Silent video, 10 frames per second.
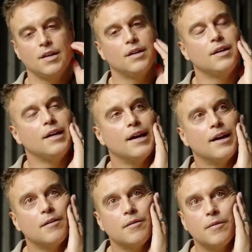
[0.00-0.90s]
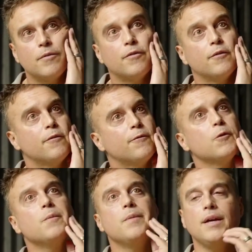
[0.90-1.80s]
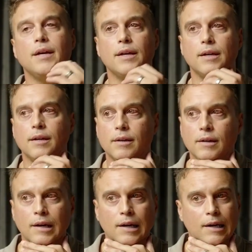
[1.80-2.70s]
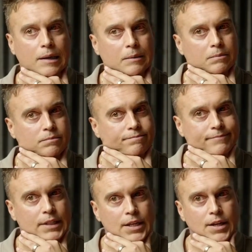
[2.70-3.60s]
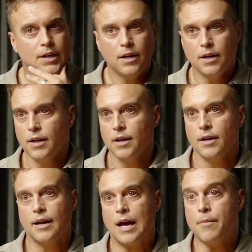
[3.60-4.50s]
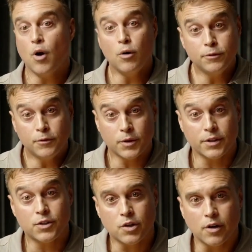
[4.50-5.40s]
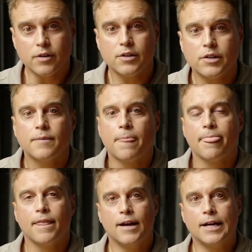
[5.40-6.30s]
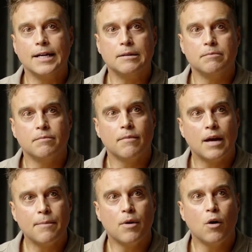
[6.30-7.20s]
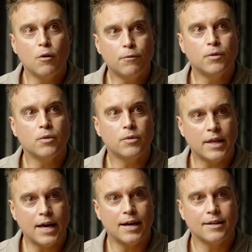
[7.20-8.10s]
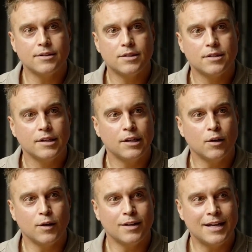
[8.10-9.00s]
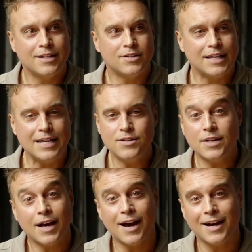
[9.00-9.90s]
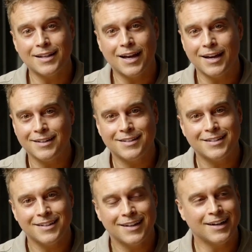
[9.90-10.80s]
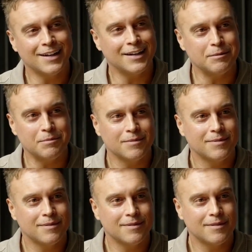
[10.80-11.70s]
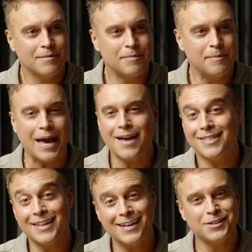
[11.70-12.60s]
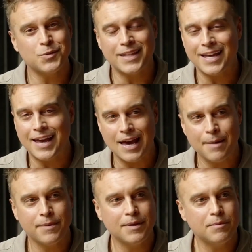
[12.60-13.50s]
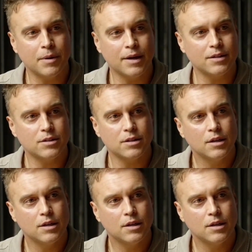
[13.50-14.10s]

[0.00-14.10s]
Yeah, for me, I'm hopeful for the church. I'm hopeful that, it's easy to highlight bad things when they happen, but,